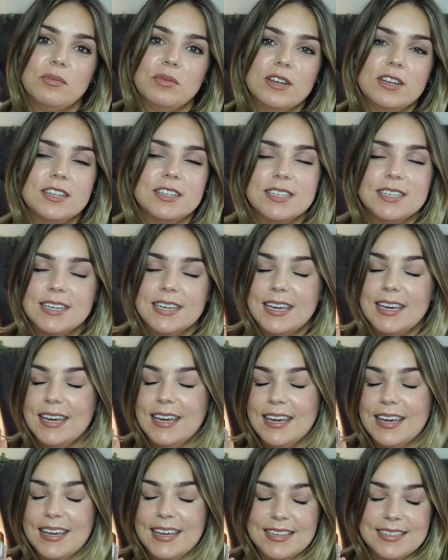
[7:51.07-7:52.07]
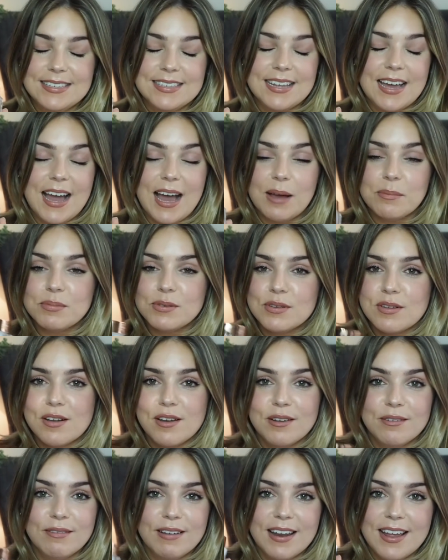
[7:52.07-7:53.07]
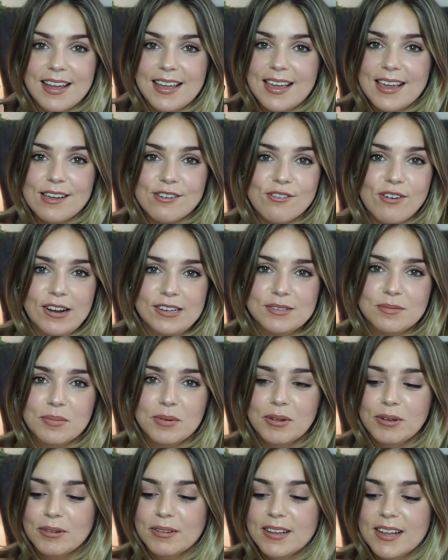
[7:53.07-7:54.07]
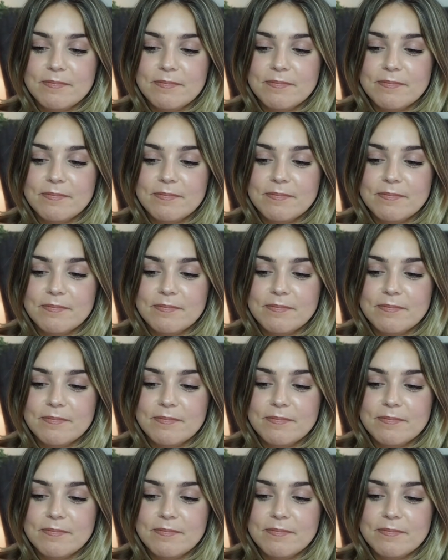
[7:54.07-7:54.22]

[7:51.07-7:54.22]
which it is absolutely incredible.